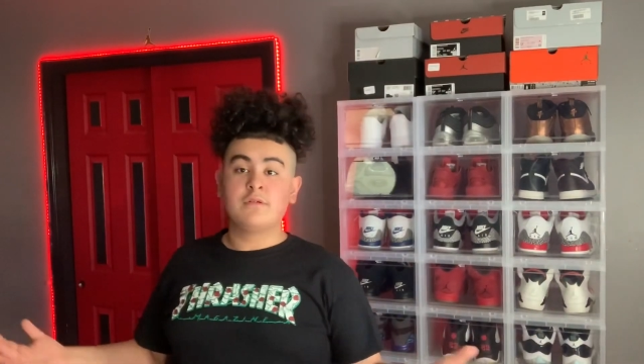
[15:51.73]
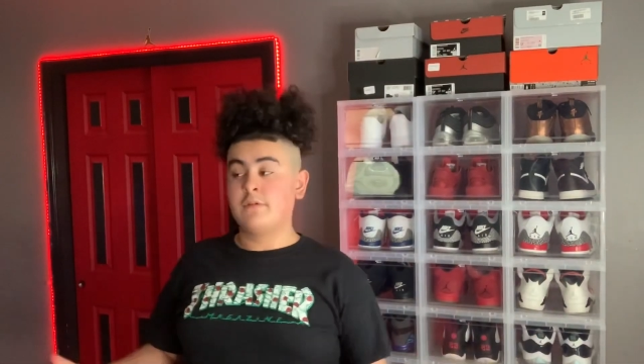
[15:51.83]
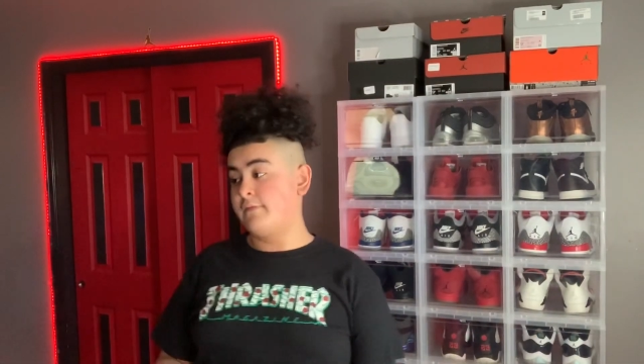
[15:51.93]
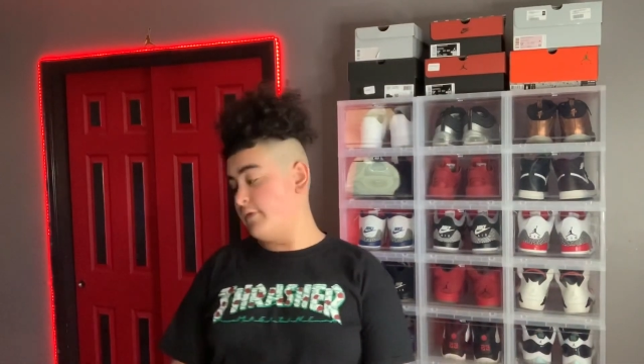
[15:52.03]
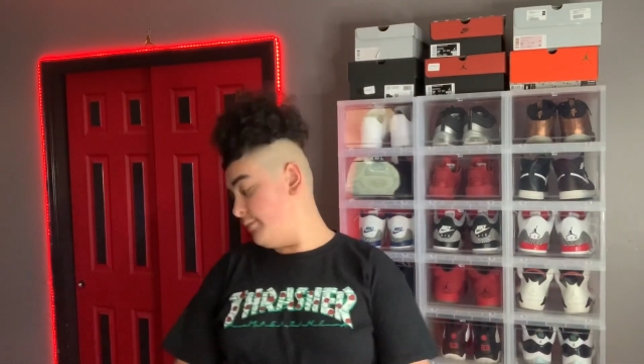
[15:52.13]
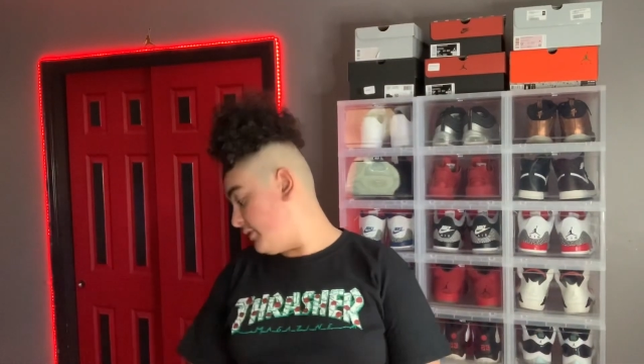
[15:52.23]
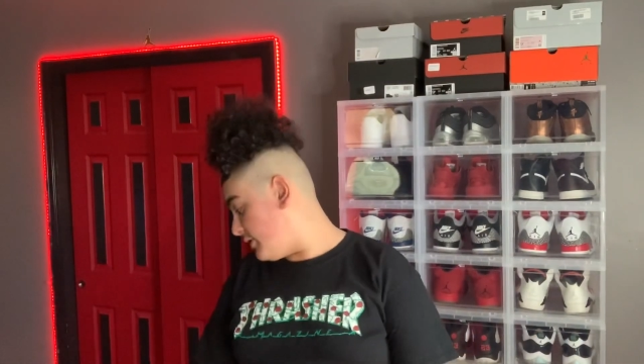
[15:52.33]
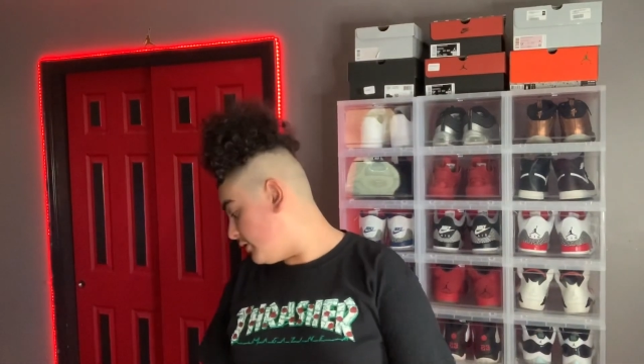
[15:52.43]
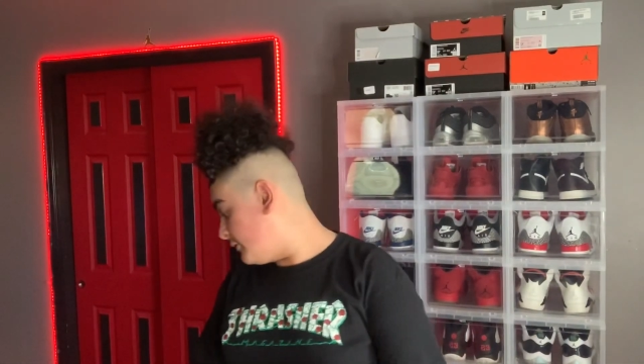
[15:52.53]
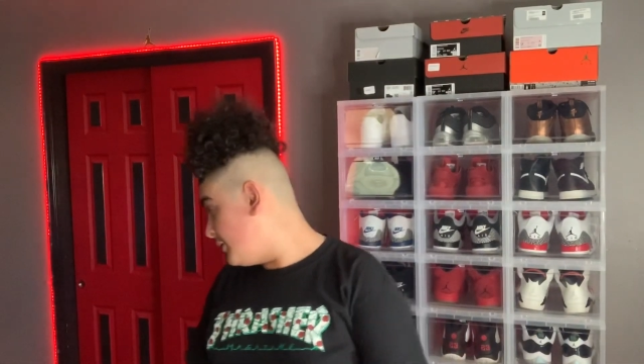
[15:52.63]
Feel me?
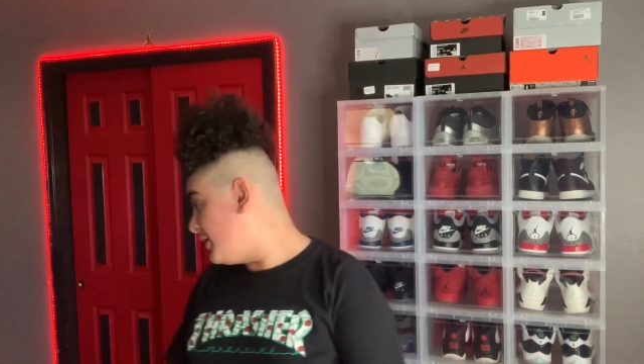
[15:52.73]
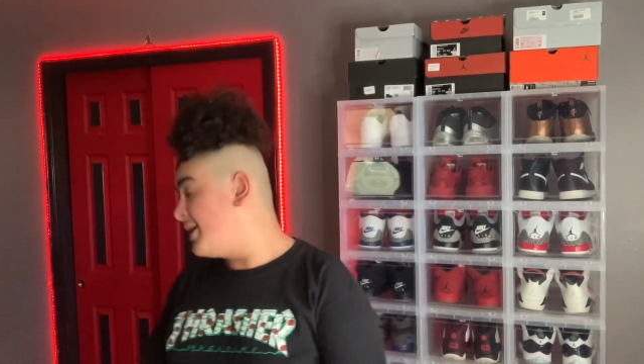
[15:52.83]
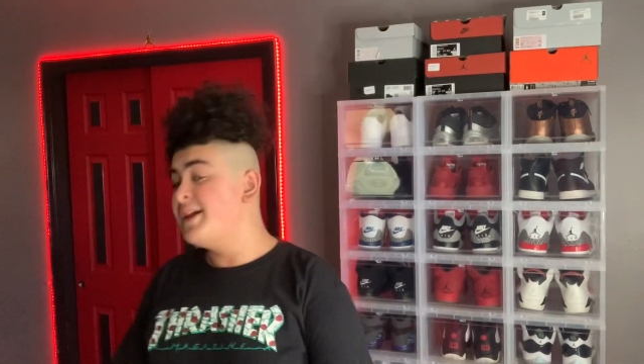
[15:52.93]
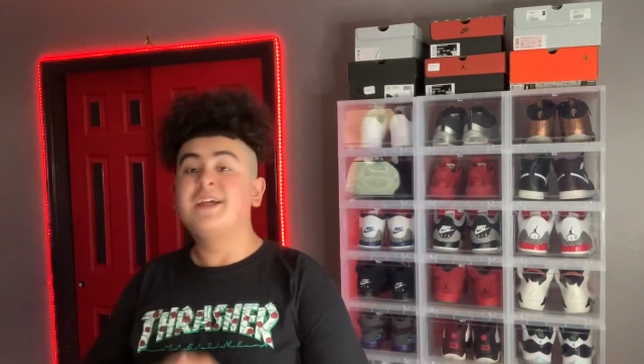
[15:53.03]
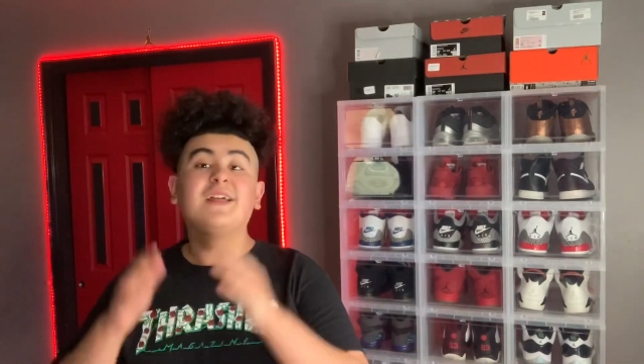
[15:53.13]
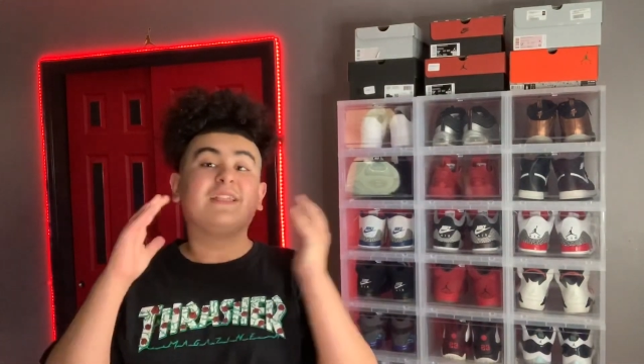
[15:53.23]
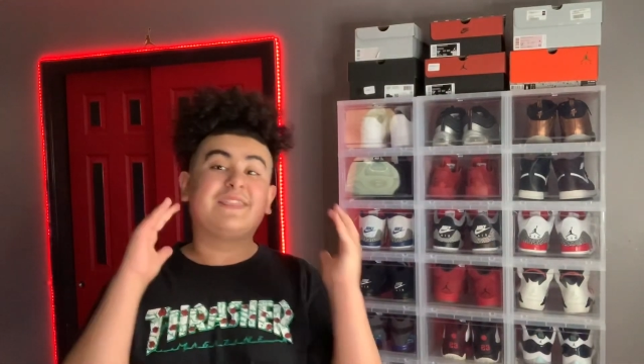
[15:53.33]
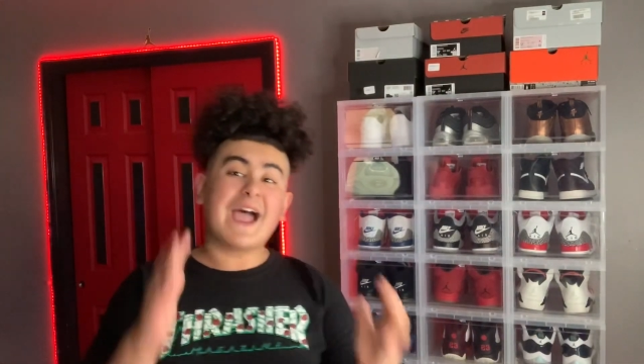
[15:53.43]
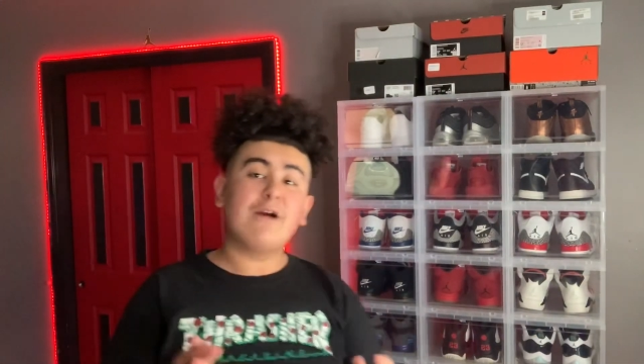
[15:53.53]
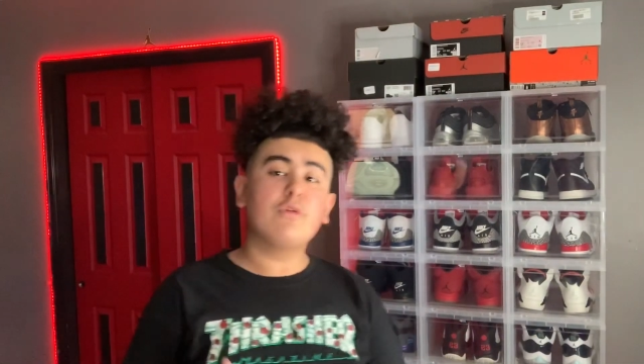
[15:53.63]
So
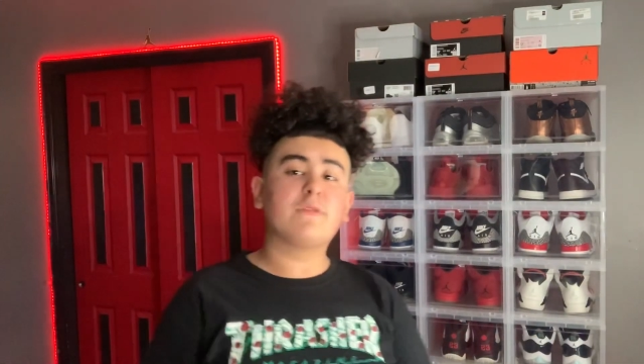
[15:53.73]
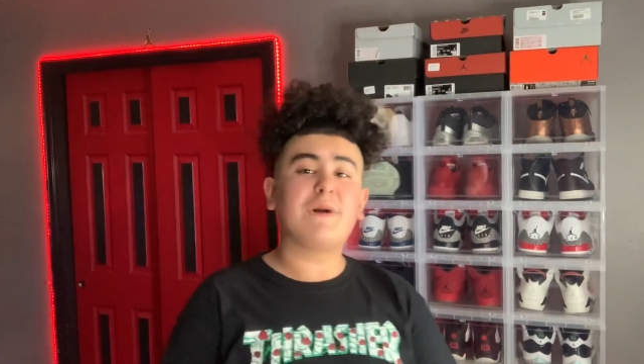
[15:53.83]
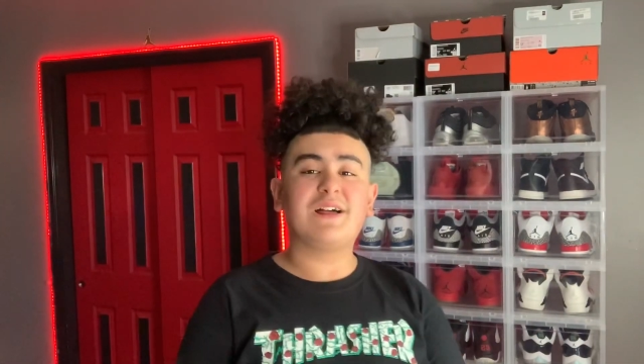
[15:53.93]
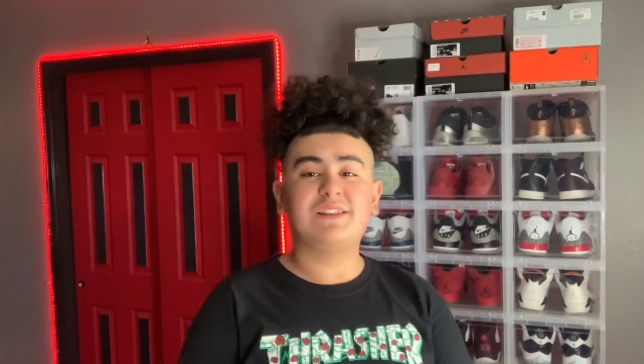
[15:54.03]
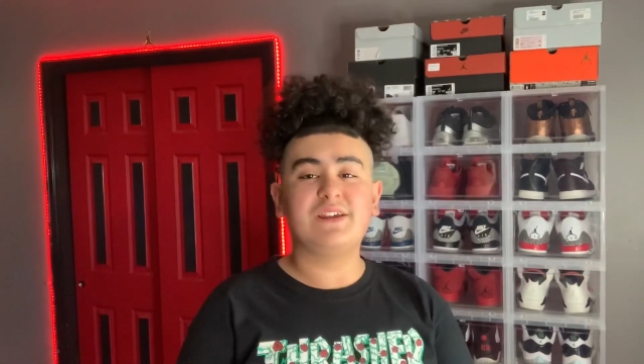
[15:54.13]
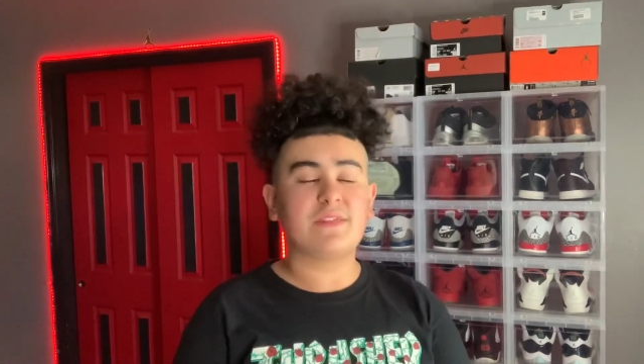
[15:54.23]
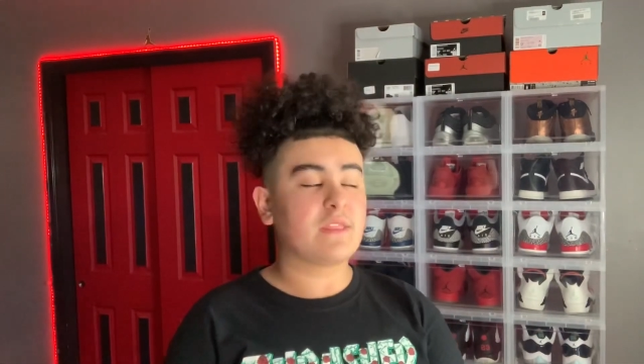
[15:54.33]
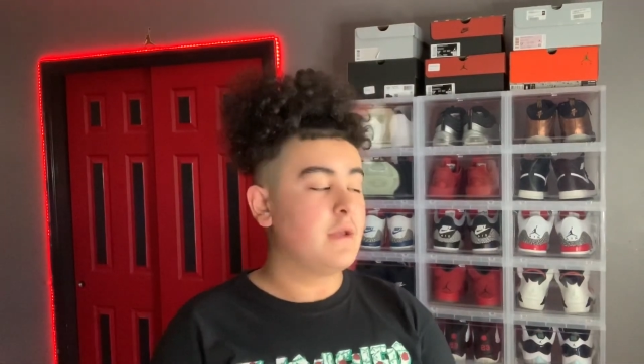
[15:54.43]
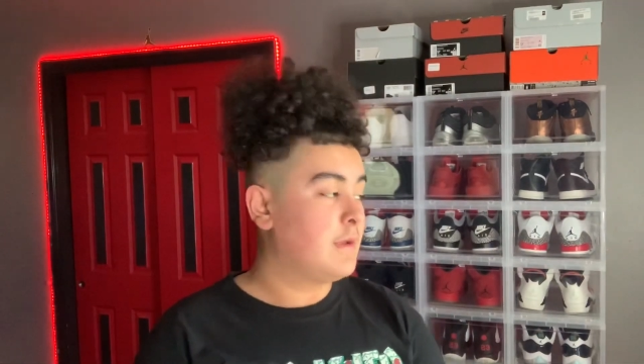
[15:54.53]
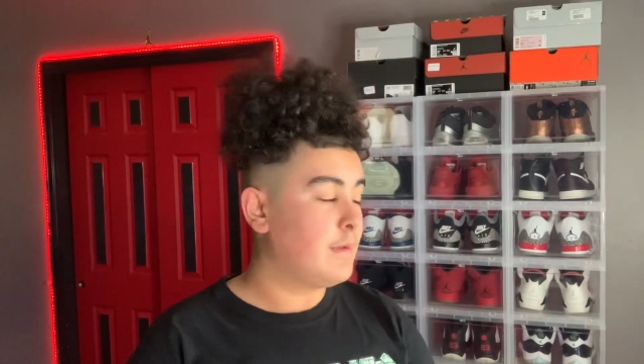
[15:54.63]
that was my
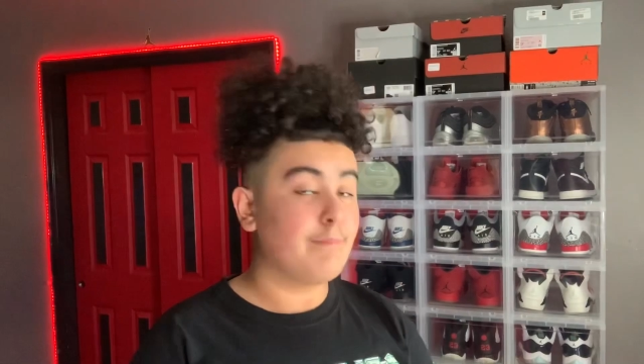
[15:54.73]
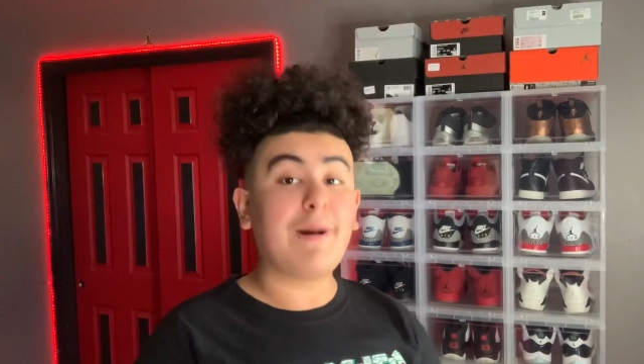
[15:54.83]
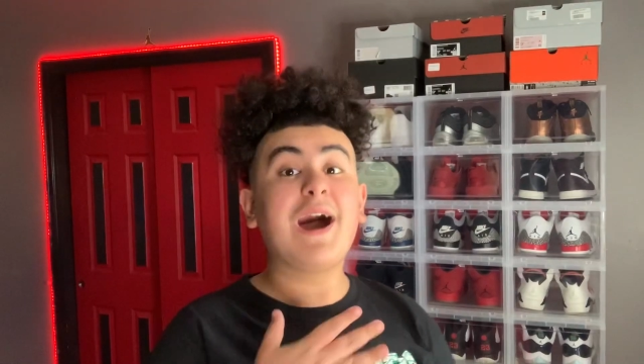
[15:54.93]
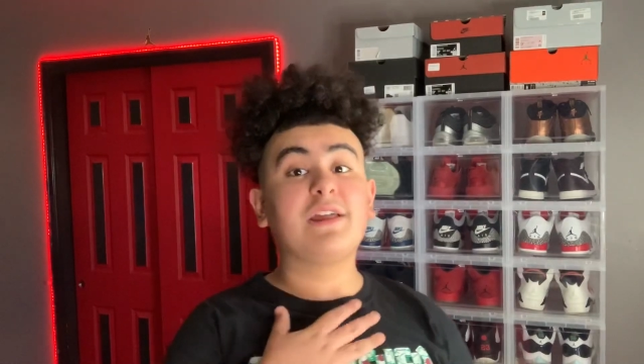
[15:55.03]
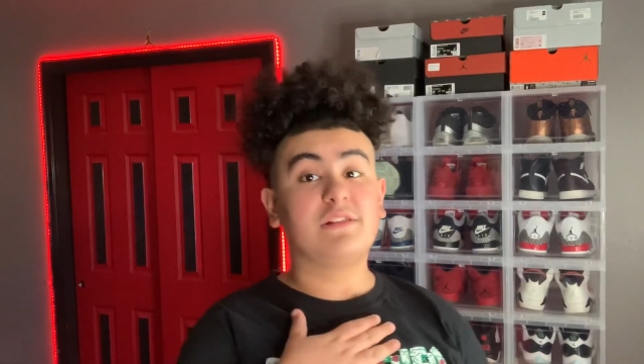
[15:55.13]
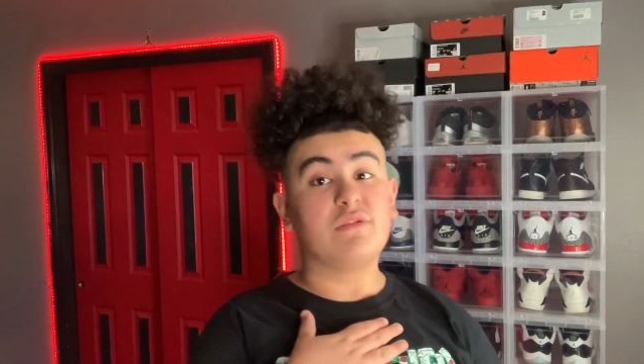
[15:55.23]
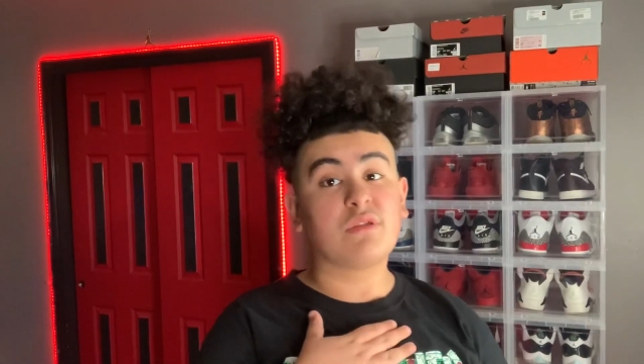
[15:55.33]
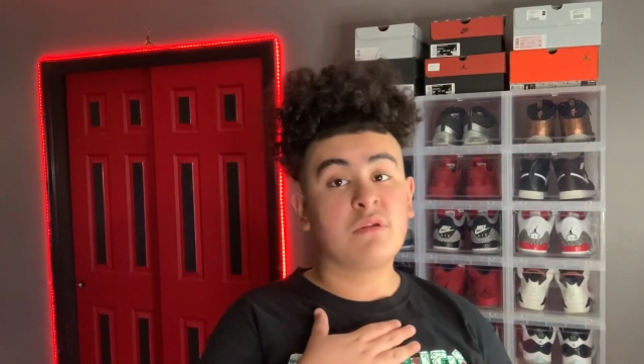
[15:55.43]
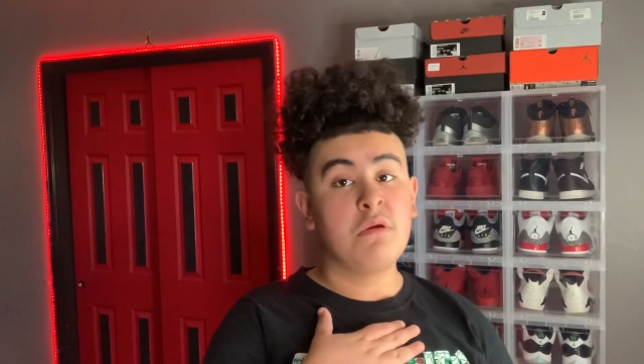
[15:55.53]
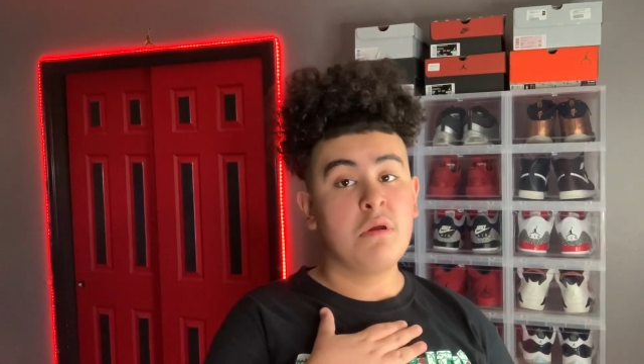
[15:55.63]
list, my
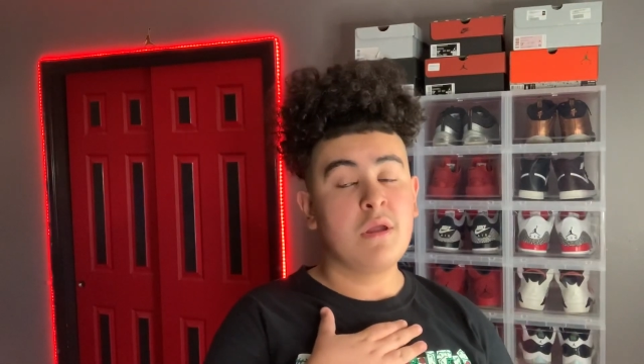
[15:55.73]
list.